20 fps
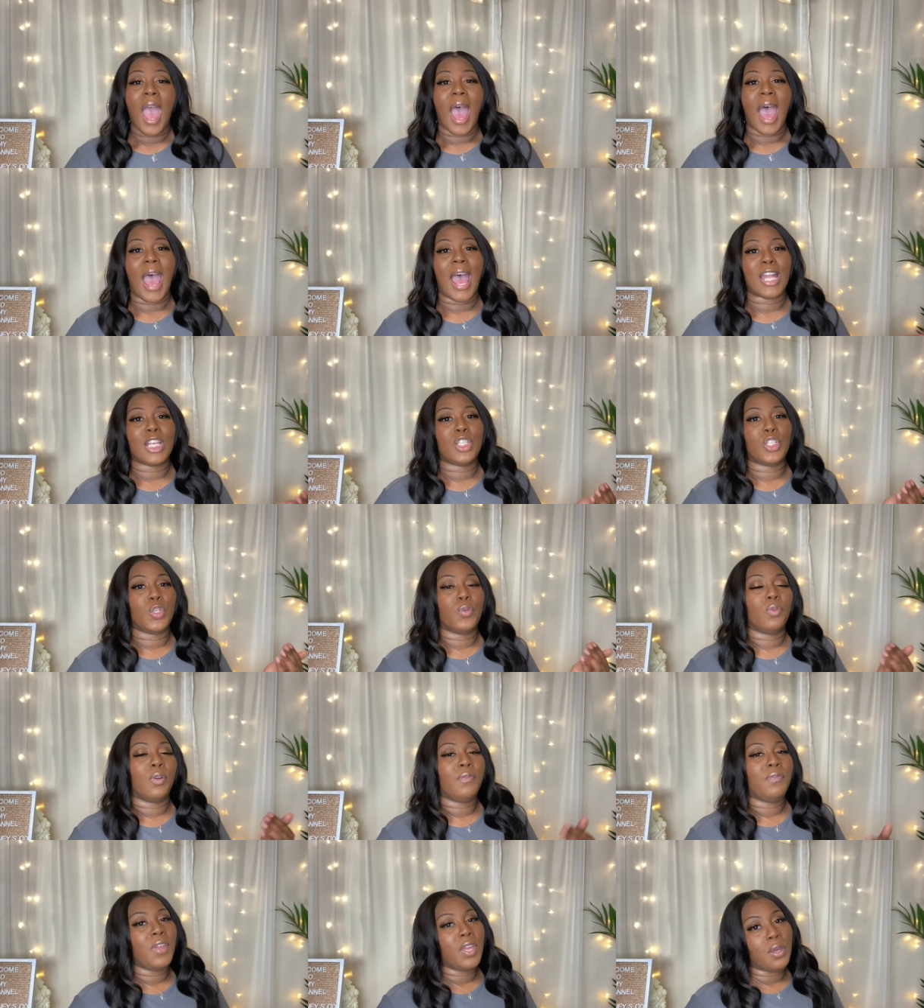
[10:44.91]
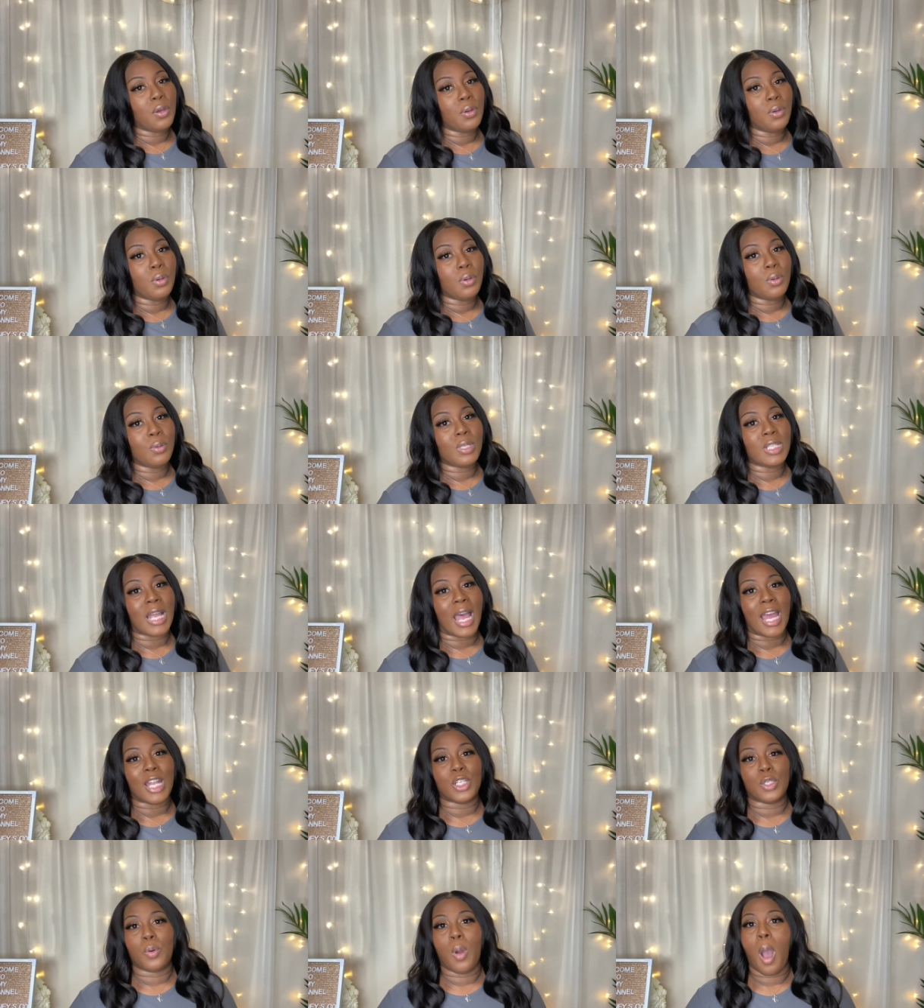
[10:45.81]
I do reviews,
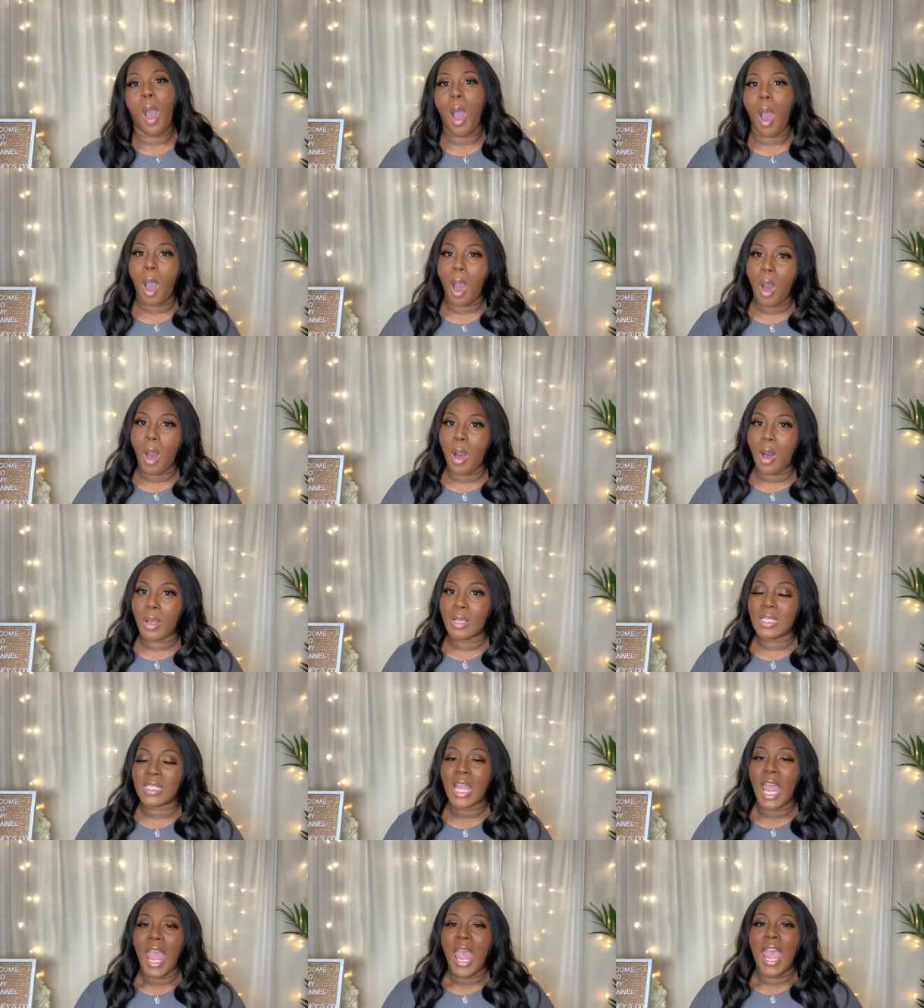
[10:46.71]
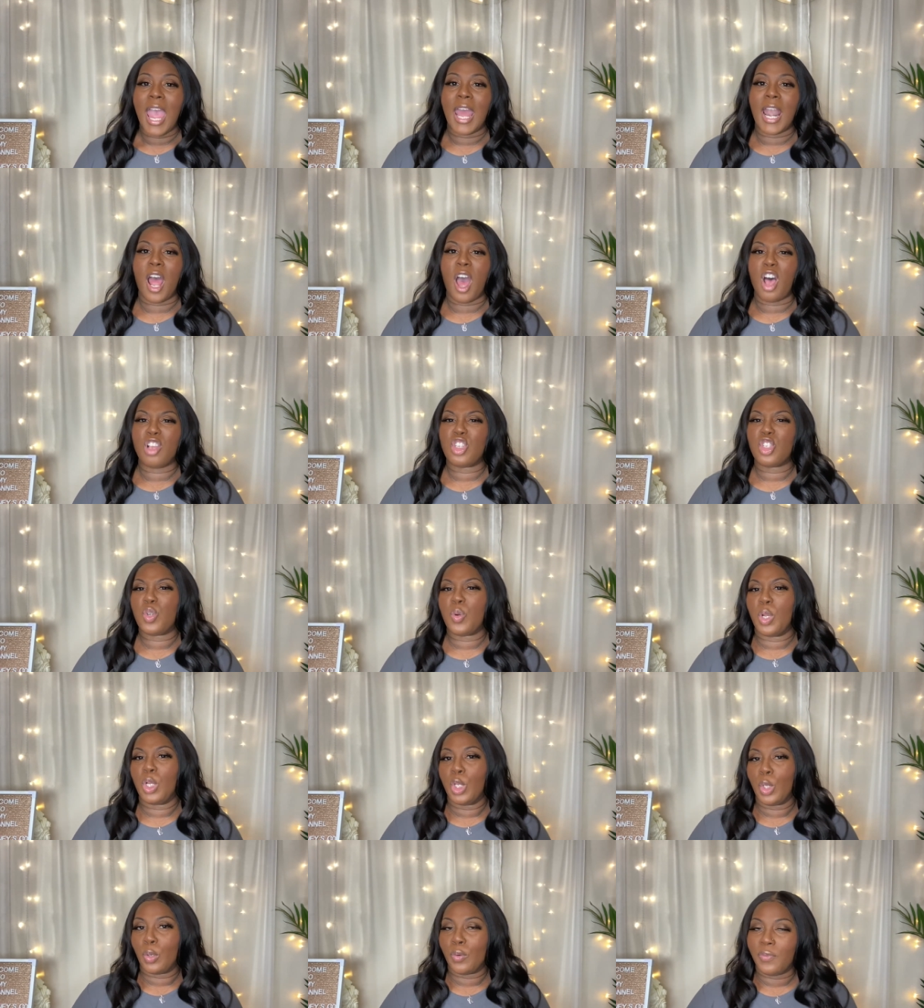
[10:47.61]
I do hauls, and I also do
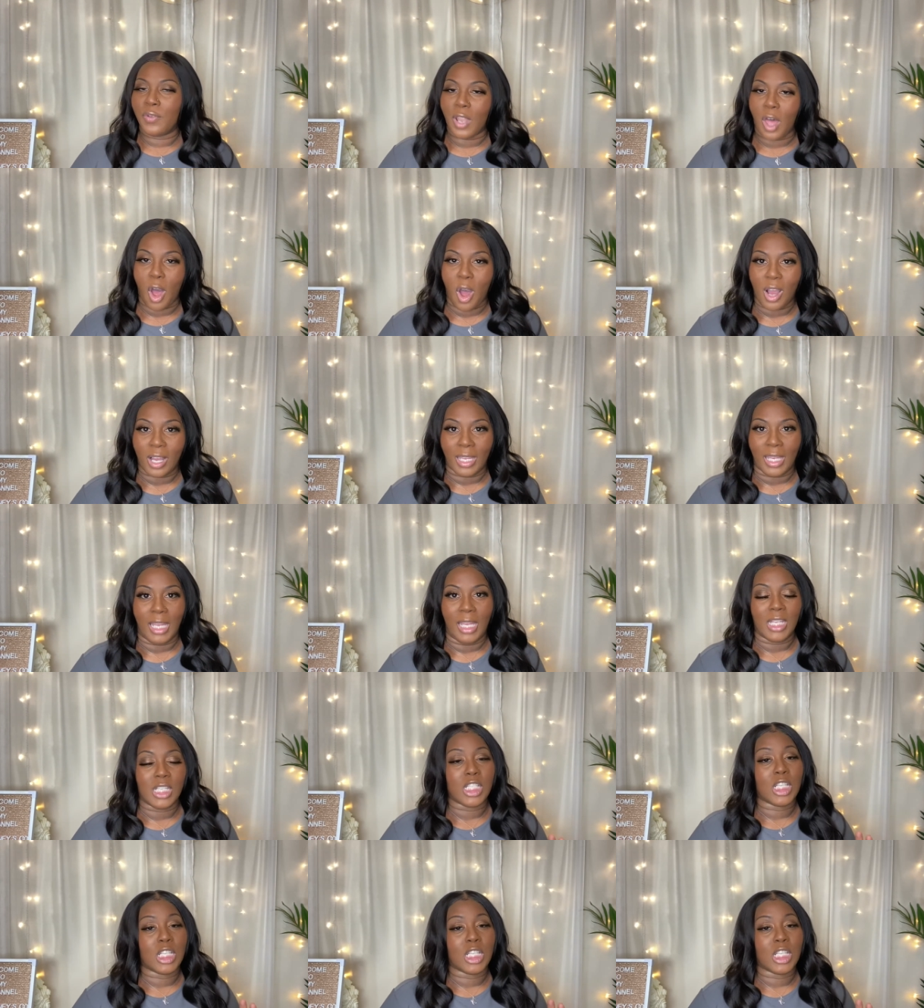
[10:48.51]
a little vlogging.